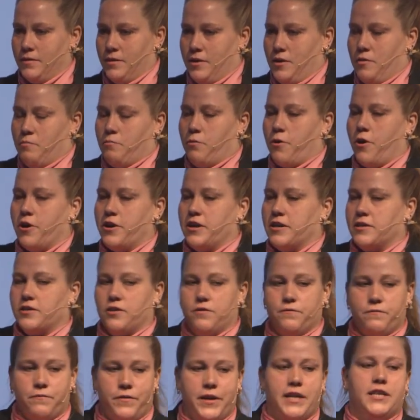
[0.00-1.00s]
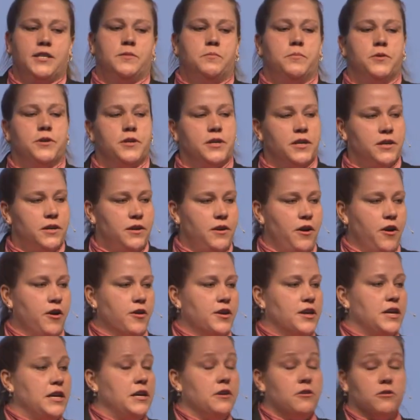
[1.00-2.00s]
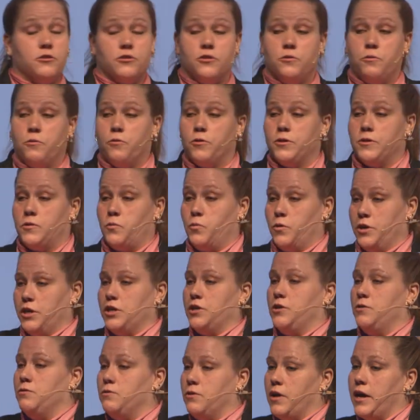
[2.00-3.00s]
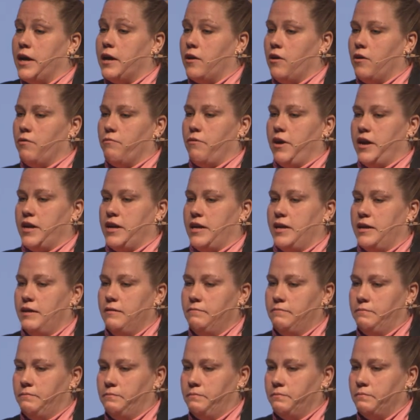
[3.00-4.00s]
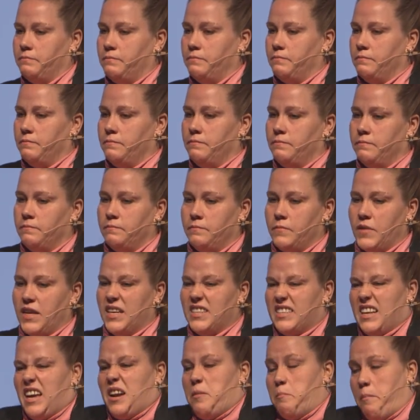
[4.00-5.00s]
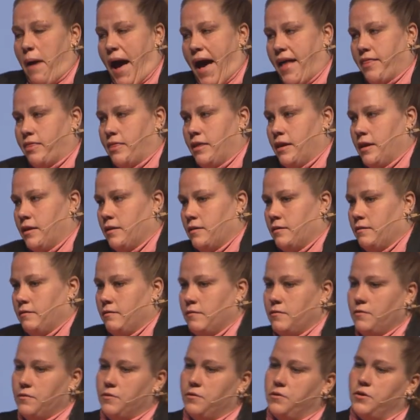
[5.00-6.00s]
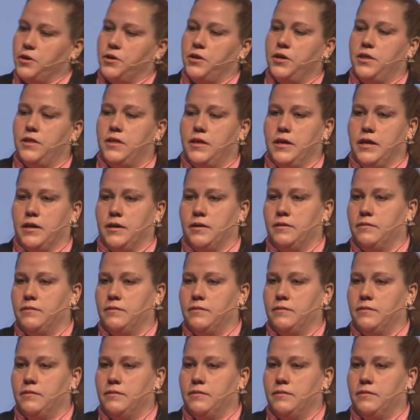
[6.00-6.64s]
Products on Facebook are geared towards what you like already. Is that a bad thing or a good thing?